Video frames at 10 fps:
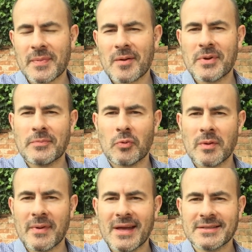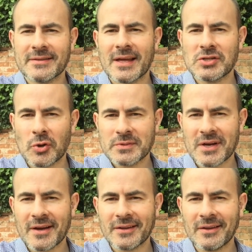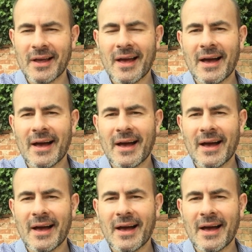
about people we meet, and their job title